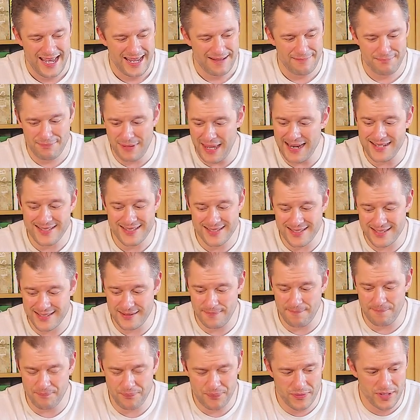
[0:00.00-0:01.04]
this,
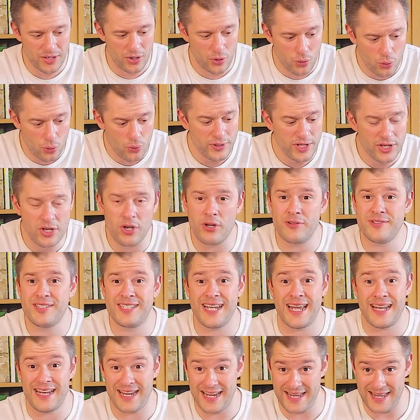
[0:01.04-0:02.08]
all the
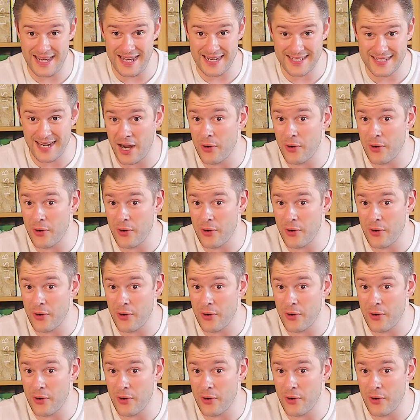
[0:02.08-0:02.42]
content in this,